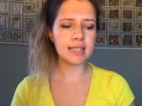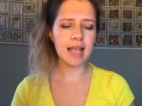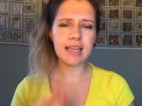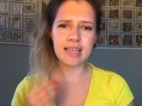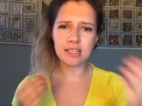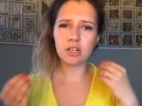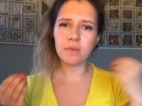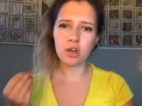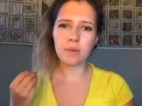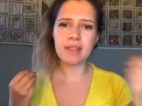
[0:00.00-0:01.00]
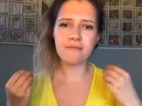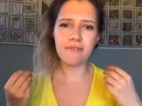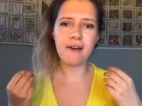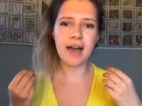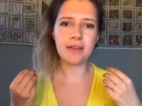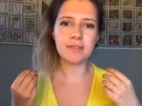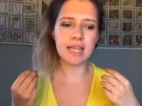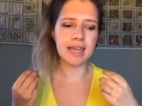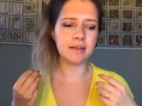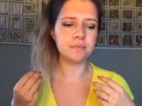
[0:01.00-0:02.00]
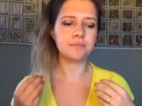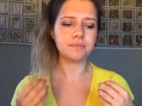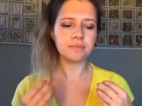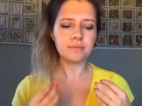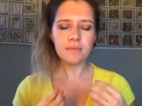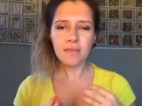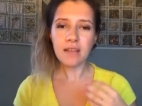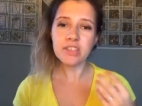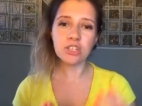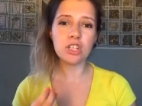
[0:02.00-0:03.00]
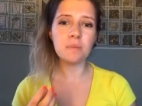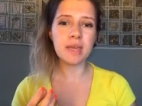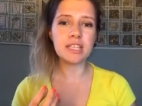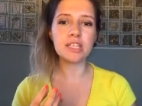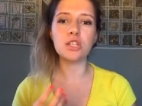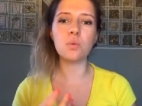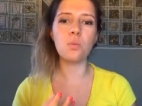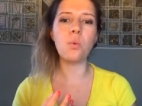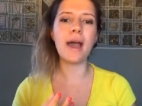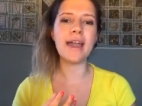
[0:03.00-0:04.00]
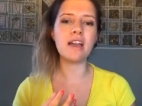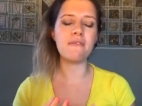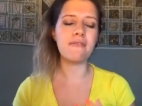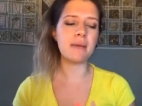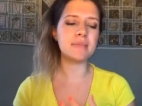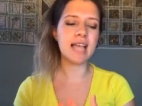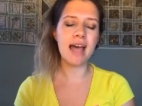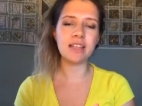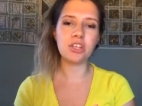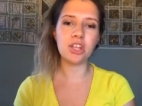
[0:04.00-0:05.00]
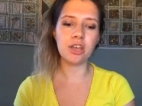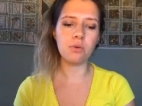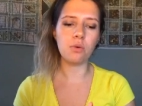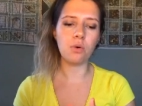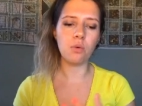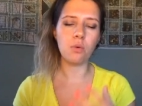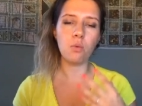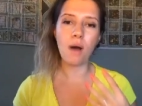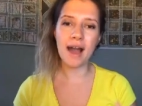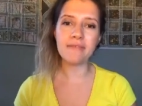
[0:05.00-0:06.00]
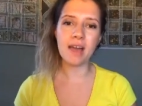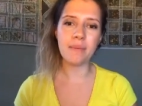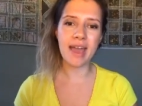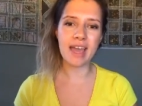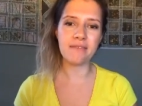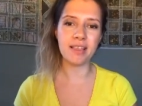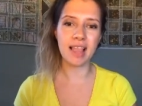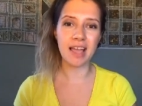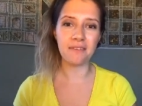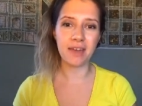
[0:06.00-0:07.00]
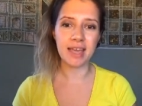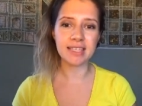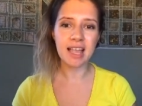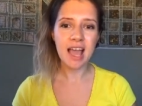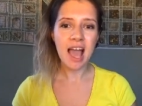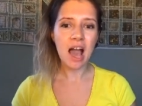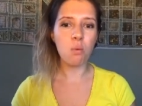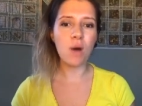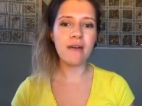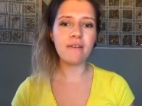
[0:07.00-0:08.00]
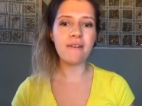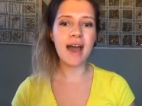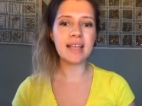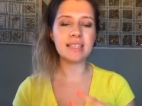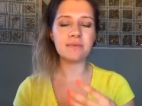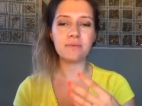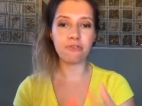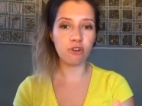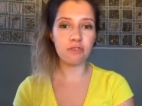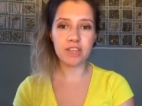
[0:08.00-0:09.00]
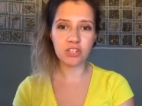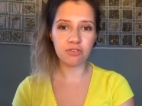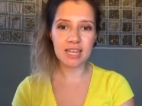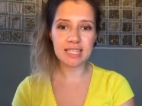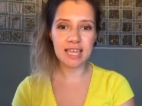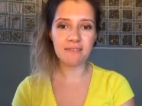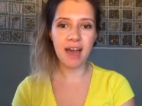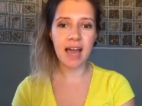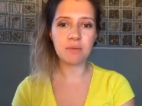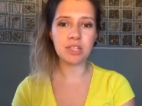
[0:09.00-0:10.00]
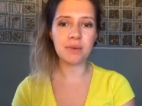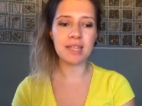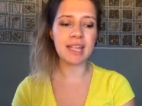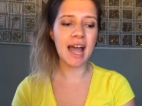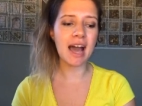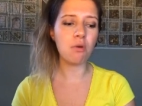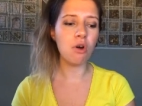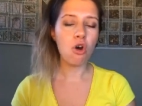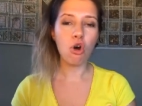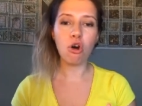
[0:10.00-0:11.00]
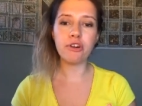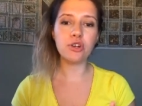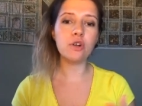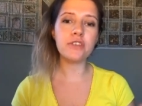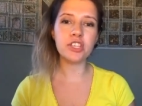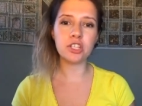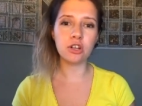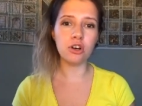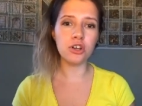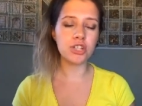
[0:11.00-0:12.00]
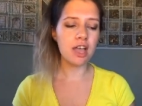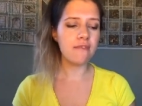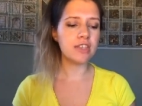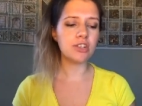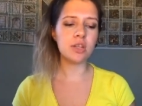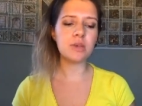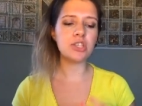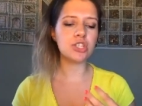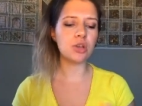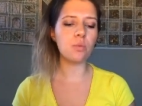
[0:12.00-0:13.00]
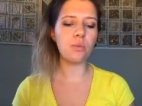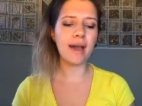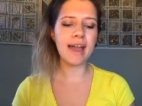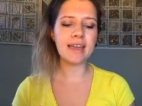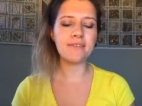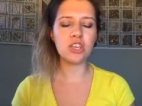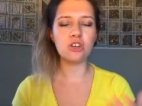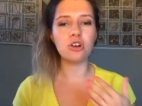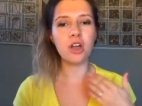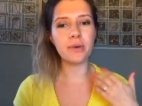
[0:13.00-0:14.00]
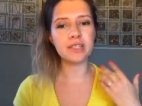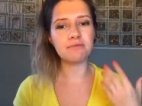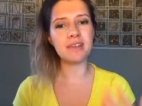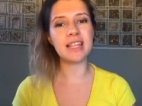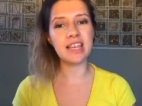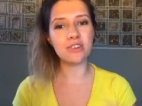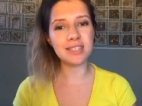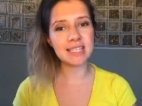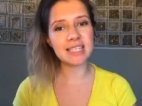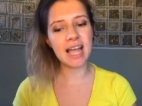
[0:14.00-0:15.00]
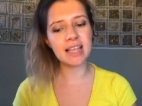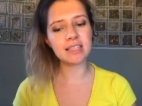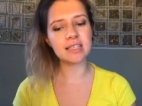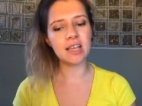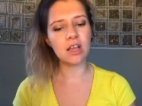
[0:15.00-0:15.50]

like it's going to be coming in the 5D. There's going to be some way of them telling you why they're behaving like this. And whether that's through this reading that I'm doing now or another source, there's going to be some way that you're going to really understand